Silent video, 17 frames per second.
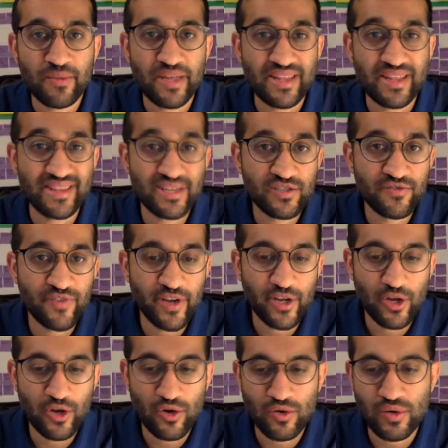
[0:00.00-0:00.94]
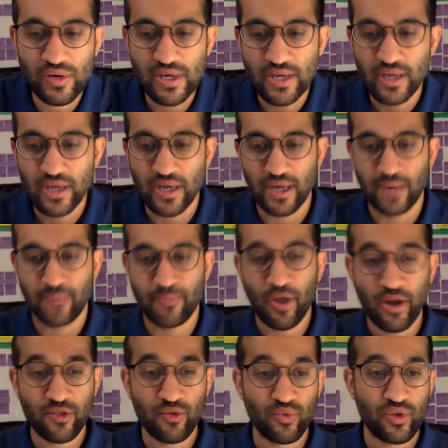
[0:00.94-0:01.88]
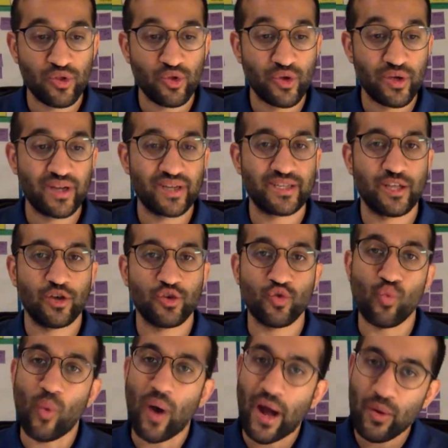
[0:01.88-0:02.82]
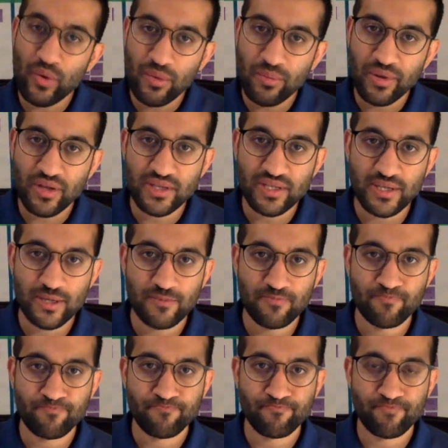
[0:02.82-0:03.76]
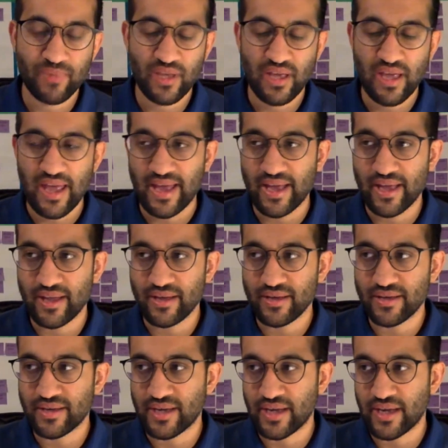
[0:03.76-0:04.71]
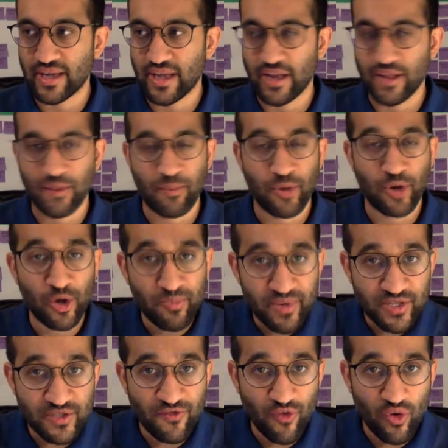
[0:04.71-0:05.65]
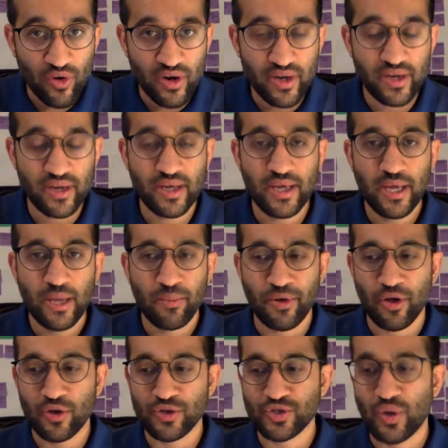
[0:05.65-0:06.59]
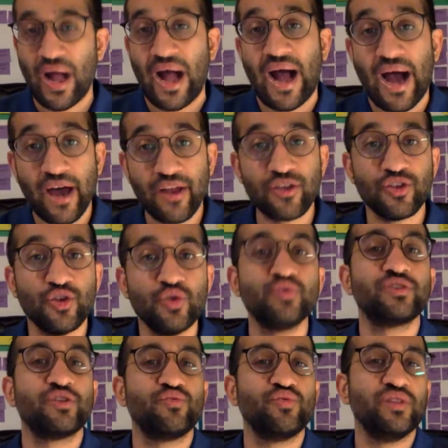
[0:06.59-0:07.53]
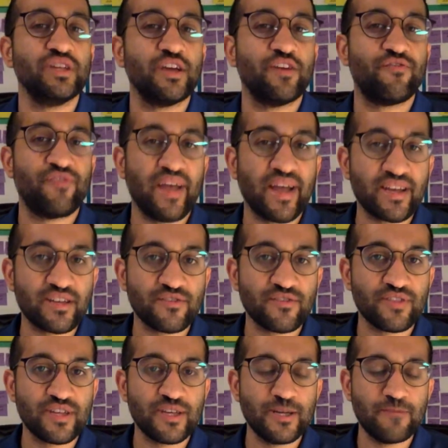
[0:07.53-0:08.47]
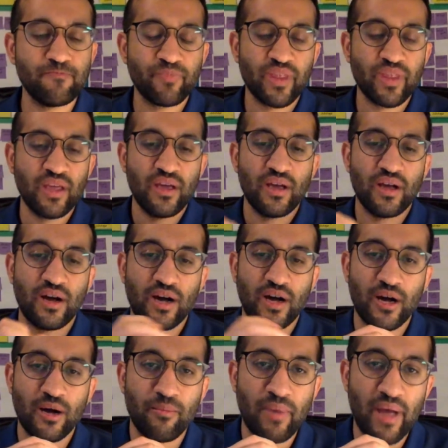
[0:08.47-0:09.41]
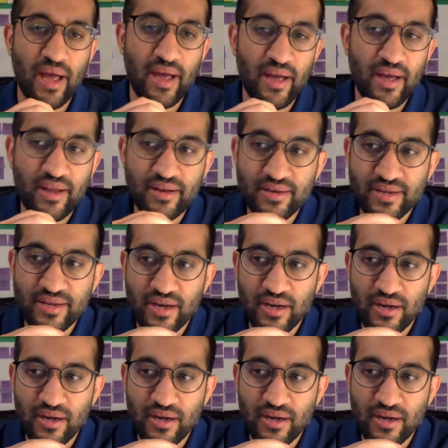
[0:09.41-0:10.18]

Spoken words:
In this video, I'm not only going to tell you why we built it, and kind of the purpose for it, but also how to use it really effectively, and